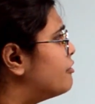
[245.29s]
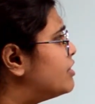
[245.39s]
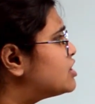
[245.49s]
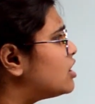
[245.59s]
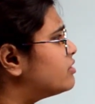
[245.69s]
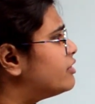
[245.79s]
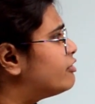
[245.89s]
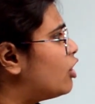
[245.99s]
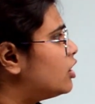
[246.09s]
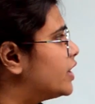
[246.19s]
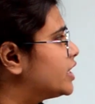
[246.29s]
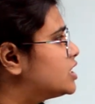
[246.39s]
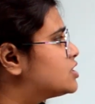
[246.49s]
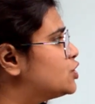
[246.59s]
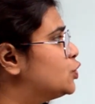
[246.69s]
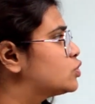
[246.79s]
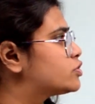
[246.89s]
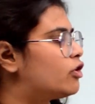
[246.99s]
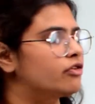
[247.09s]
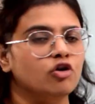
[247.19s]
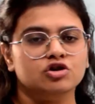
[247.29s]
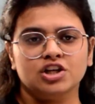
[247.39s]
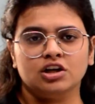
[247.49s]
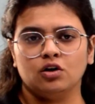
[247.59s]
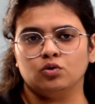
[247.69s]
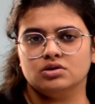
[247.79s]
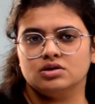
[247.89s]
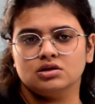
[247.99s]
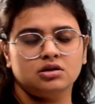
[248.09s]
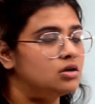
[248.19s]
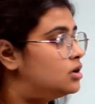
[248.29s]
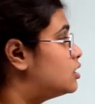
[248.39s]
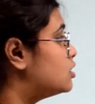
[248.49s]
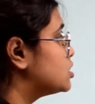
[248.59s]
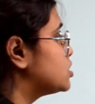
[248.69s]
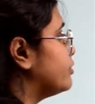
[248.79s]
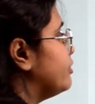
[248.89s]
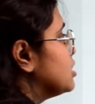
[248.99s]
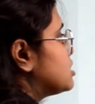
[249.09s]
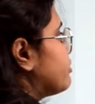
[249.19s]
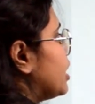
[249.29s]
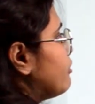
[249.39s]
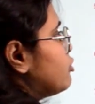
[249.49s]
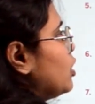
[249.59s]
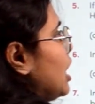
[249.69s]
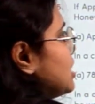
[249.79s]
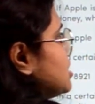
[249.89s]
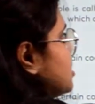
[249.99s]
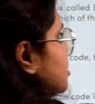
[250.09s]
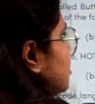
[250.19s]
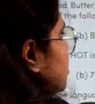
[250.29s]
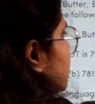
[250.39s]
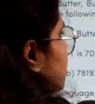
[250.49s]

which of the following is used for washing clothes? So first we have to answer